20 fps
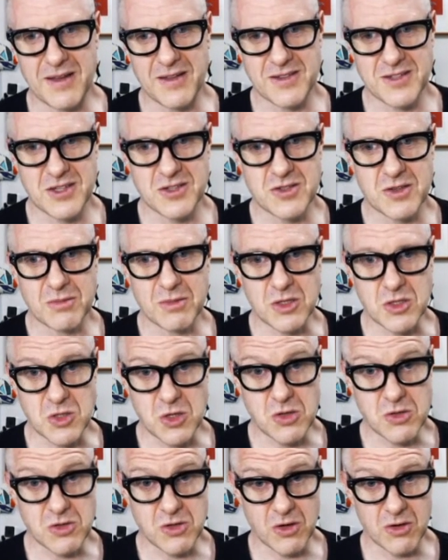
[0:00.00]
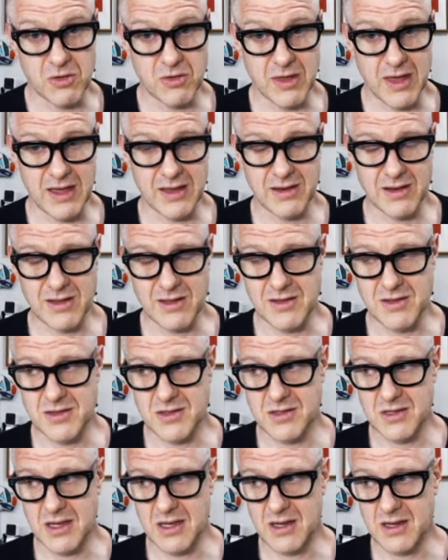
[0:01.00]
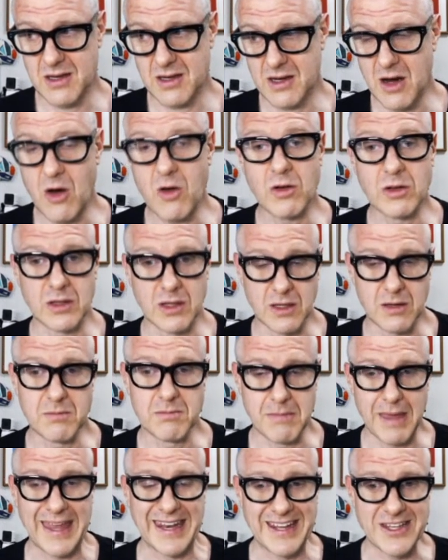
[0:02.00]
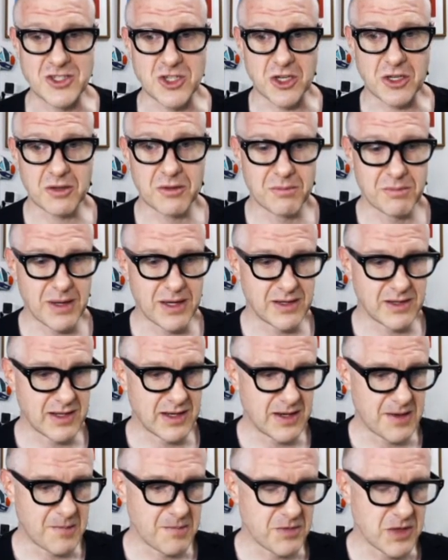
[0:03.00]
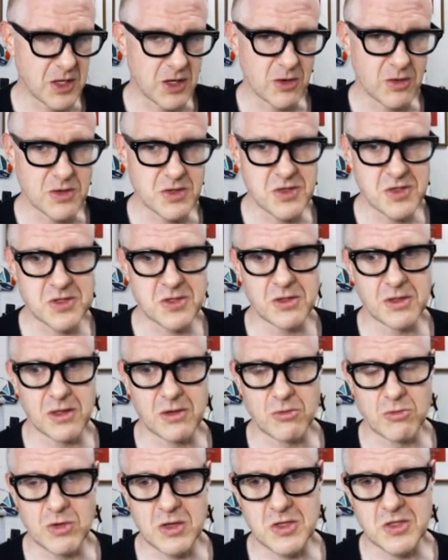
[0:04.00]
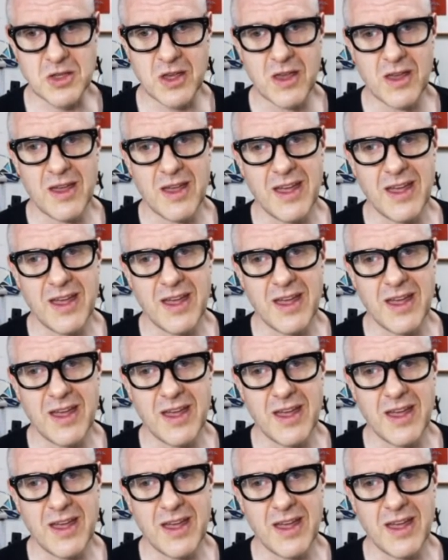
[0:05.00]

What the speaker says: system in Tokyo that is currently managing, but you know, is still at risk,